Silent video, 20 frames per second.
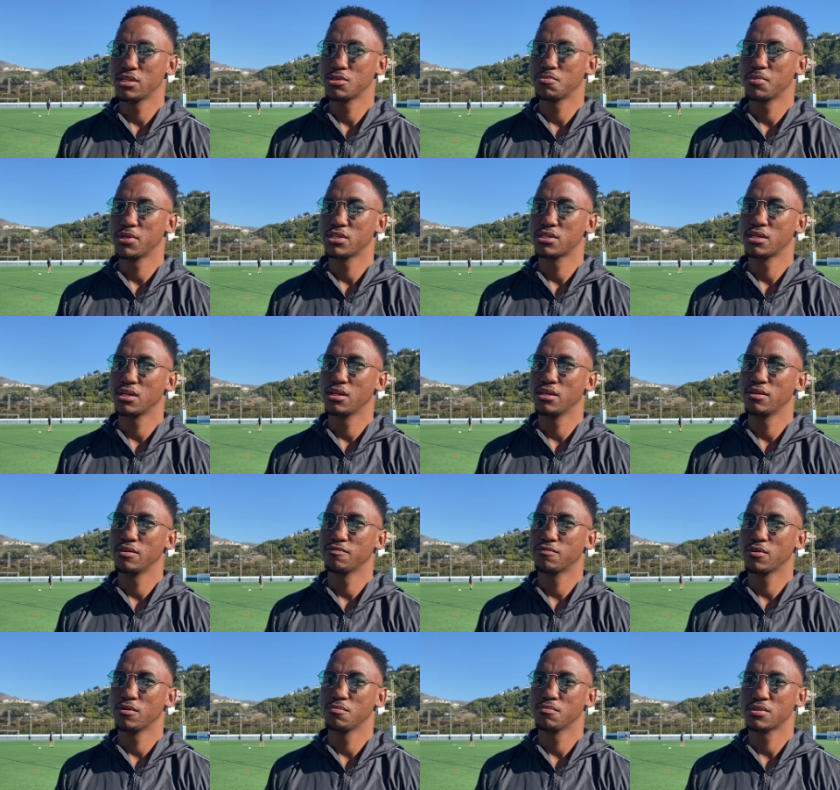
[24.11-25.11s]
especially
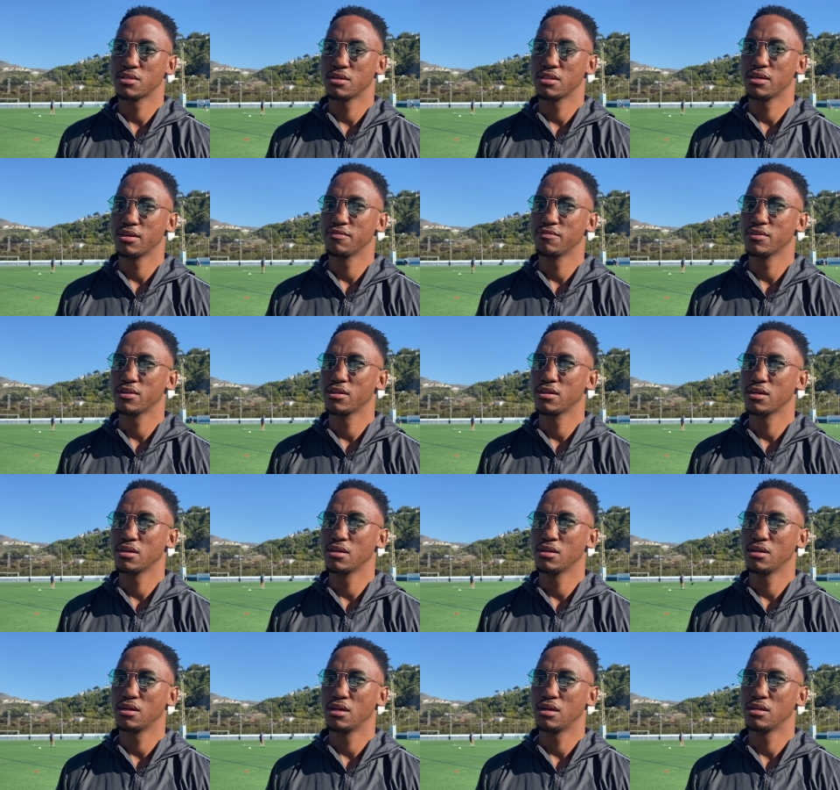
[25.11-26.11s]
from South
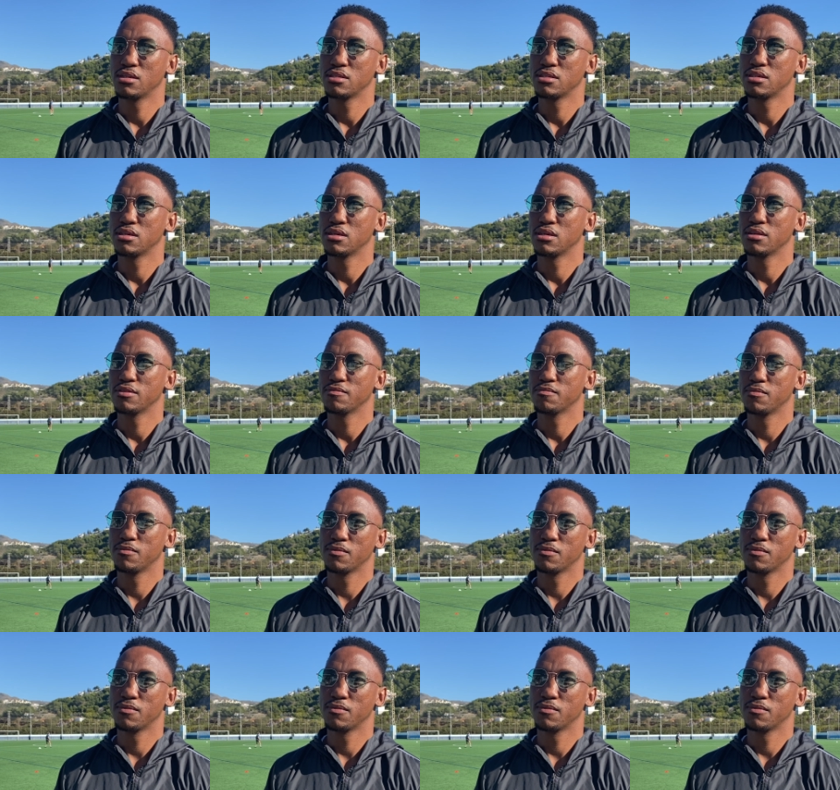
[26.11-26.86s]
Africa and uh,